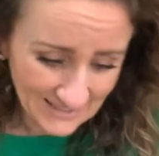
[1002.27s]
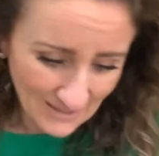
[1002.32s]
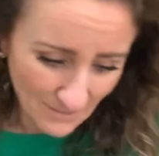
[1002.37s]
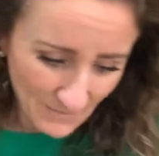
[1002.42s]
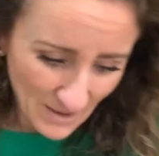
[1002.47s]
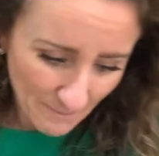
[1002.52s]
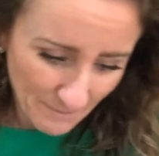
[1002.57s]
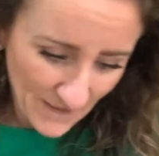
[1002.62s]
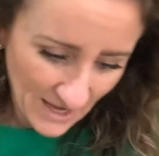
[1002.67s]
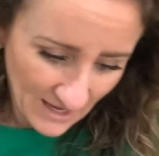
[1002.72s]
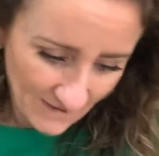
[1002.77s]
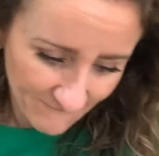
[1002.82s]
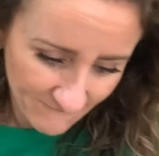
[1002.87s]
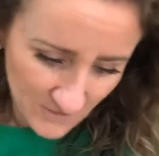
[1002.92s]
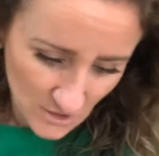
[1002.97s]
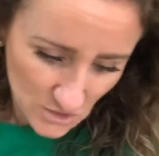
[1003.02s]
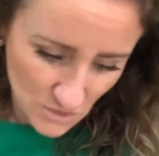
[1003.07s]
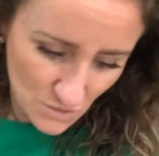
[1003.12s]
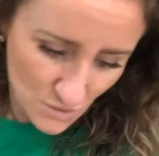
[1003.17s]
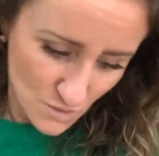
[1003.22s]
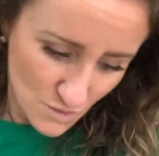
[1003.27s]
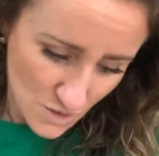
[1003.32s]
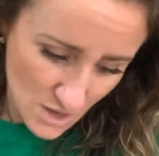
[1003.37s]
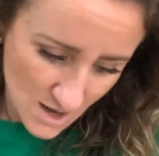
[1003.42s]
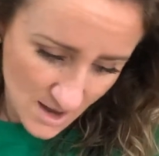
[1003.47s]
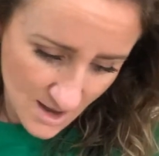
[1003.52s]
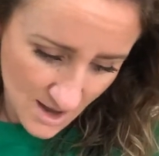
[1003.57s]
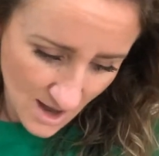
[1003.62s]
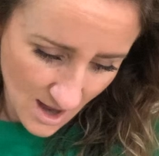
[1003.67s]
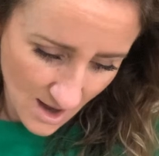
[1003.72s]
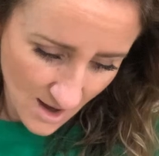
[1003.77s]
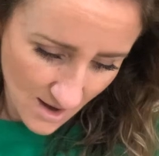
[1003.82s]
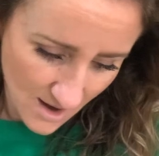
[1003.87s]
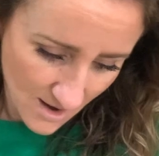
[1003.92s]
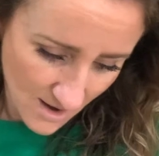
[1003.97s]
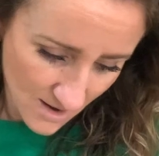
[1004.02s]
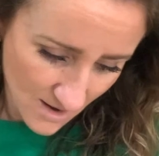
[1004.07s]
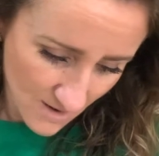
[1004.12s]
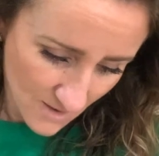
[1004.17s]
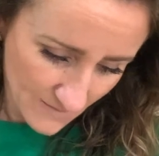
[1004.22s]
I'm going to pick a few.
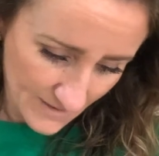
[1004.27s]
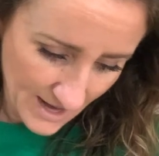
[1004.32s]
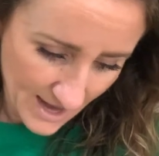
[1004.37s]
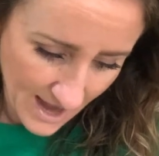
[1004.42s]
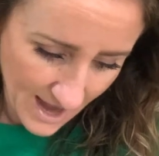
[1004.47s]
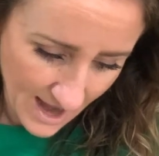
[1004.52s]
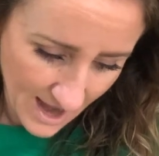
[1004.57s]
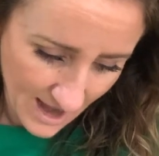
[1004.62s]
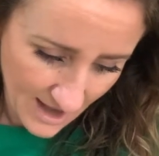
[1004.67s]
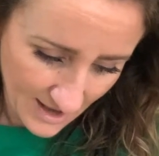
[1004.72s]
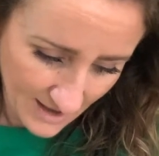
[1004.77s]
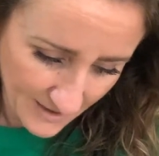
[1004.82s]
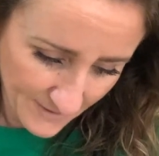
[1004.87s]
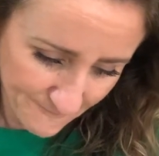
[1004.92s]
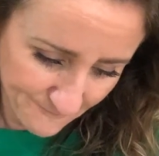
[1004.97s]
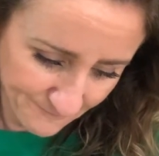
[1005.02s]
Okay.